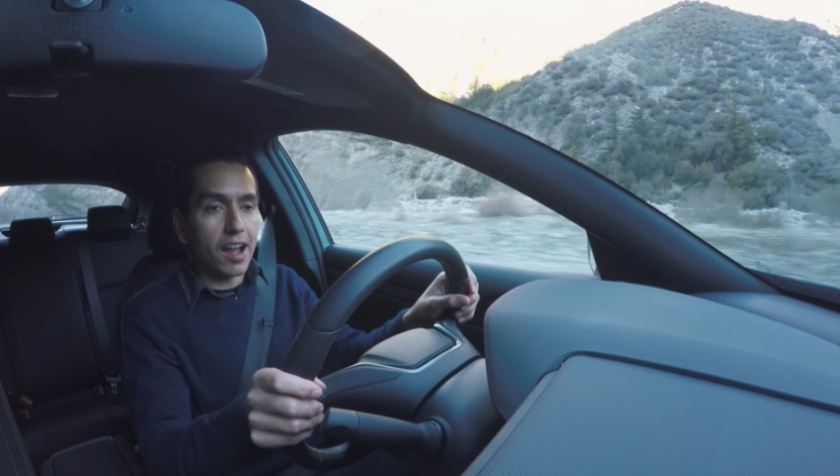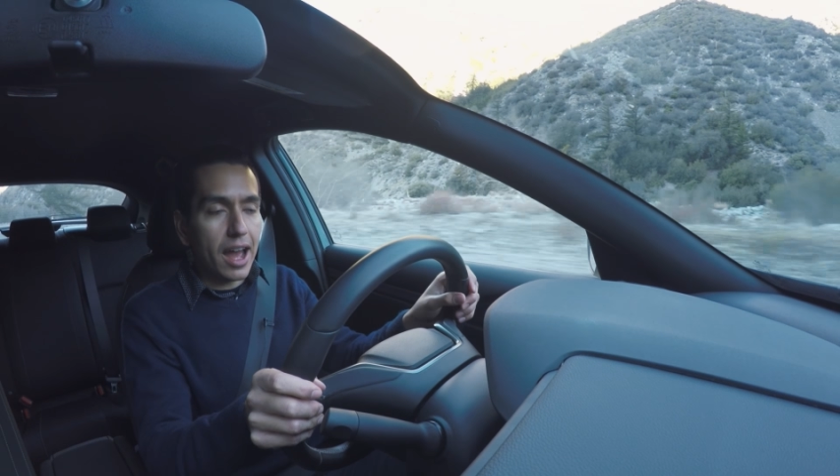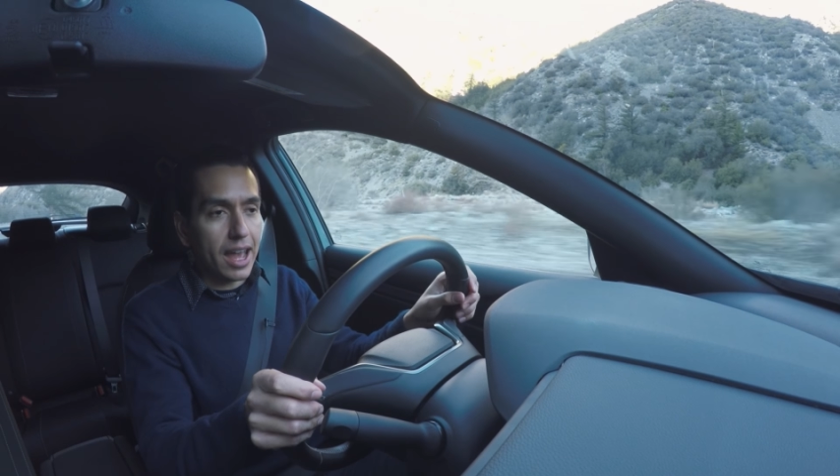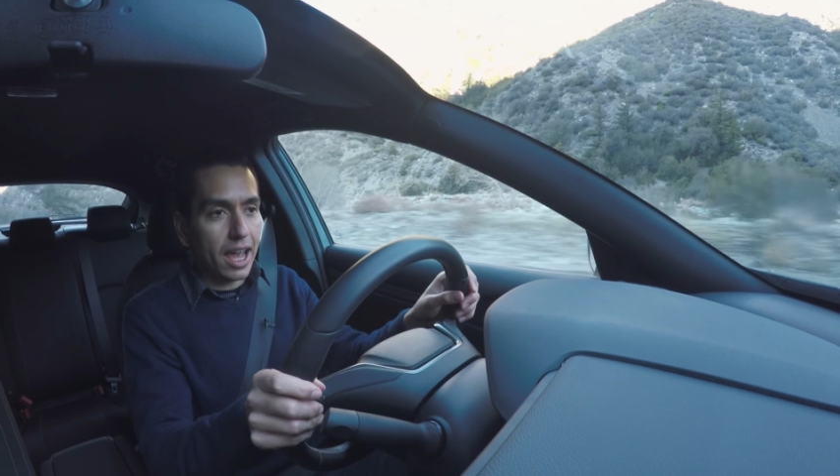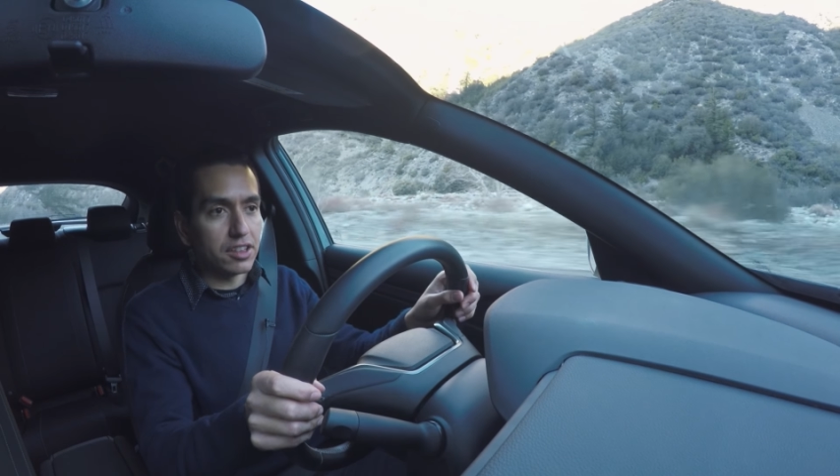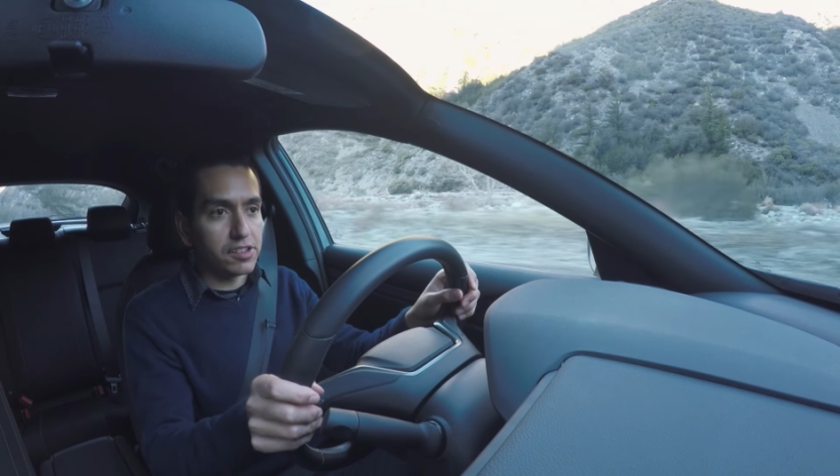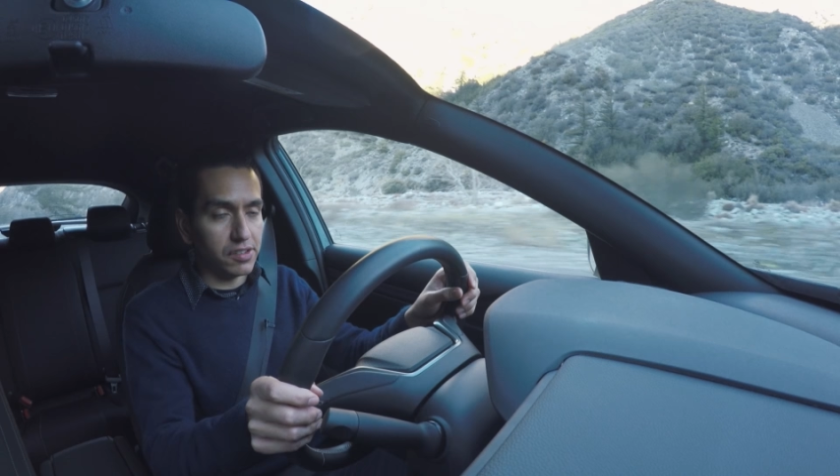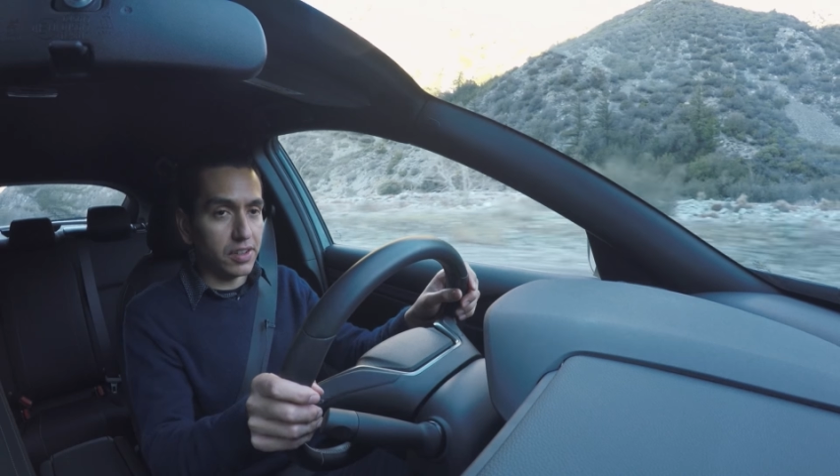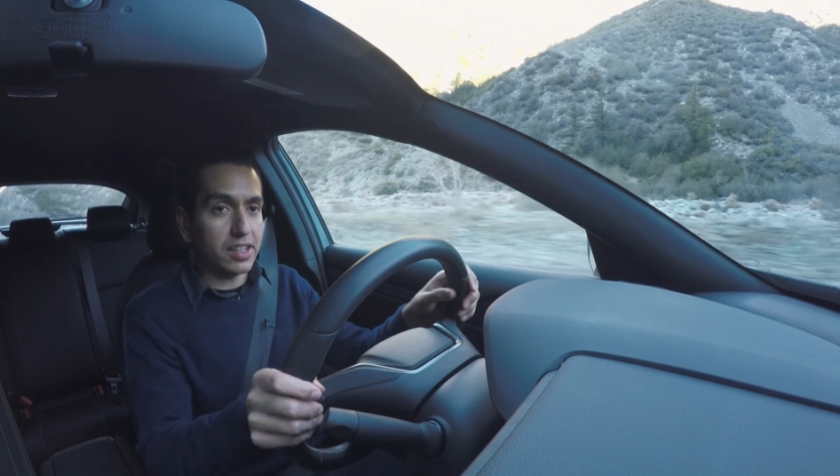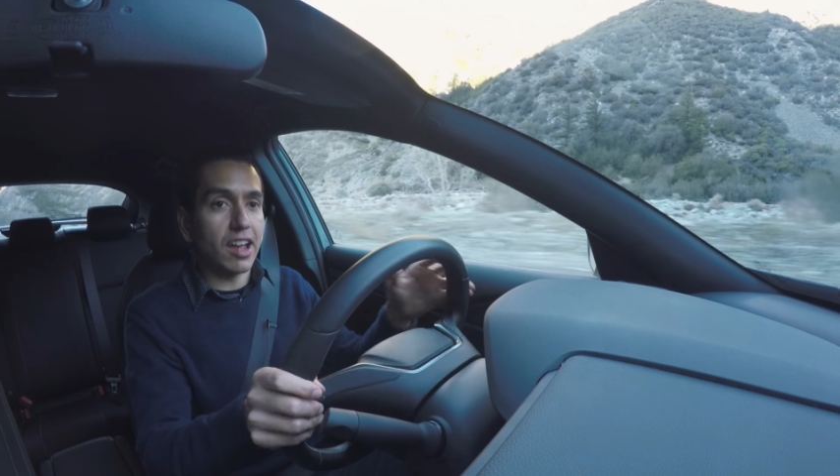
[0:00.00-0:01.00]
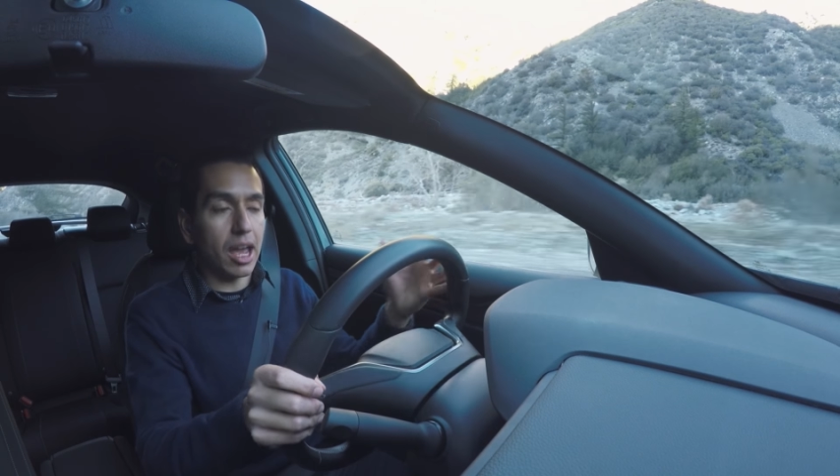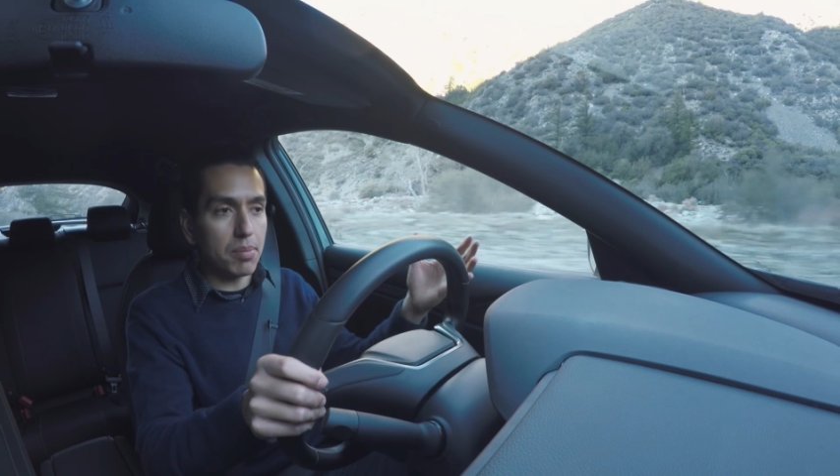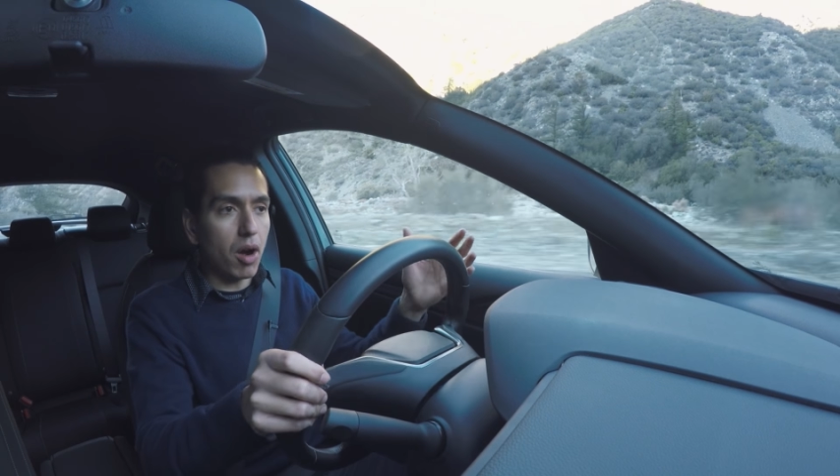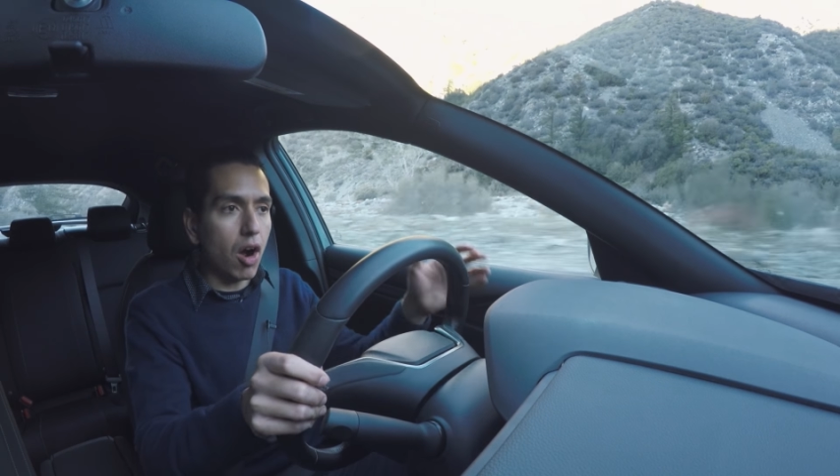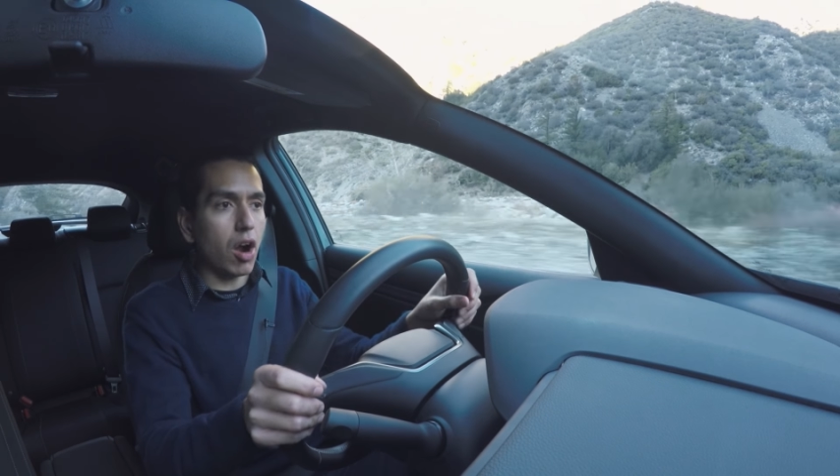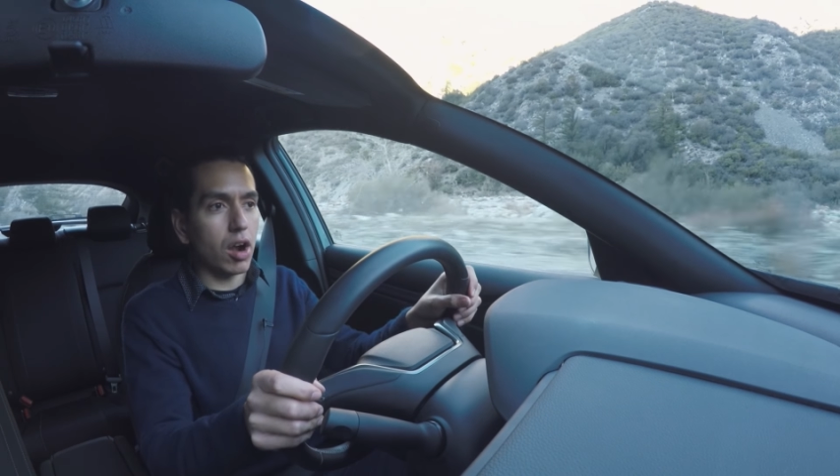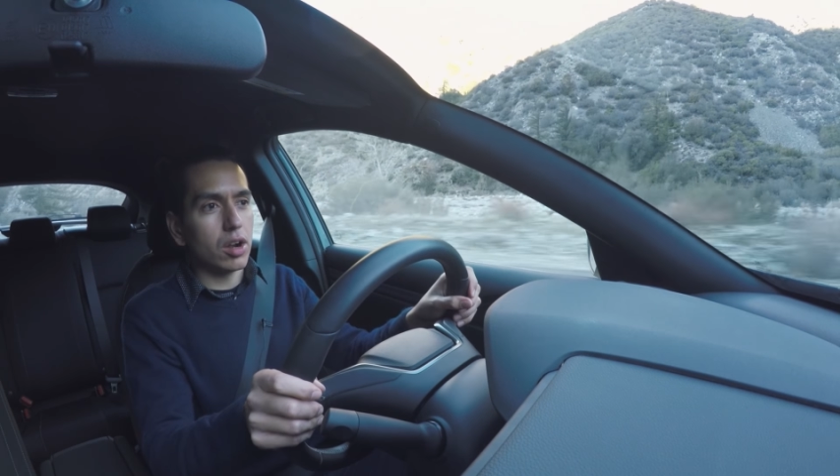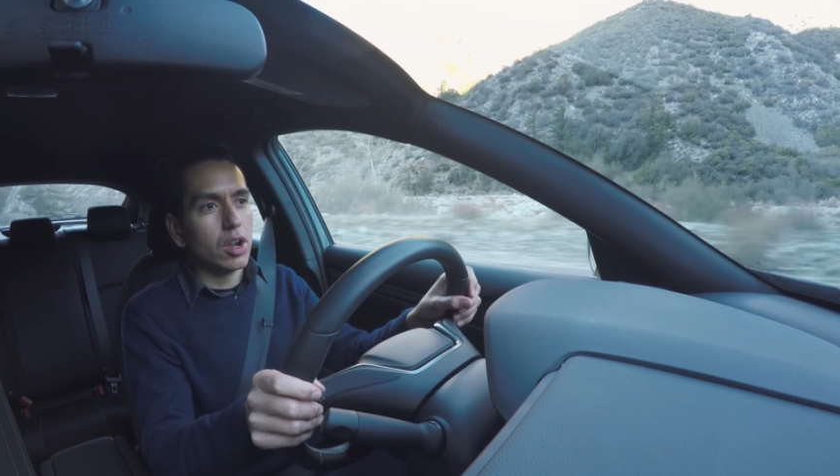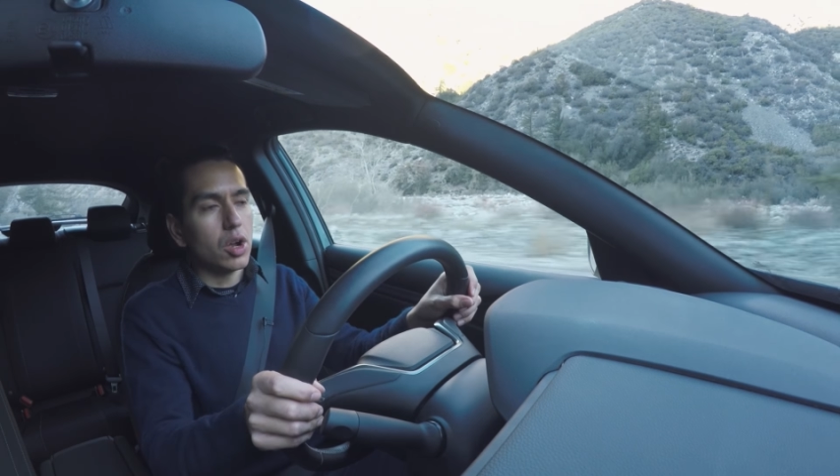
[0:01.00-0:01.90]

and the Civic Type R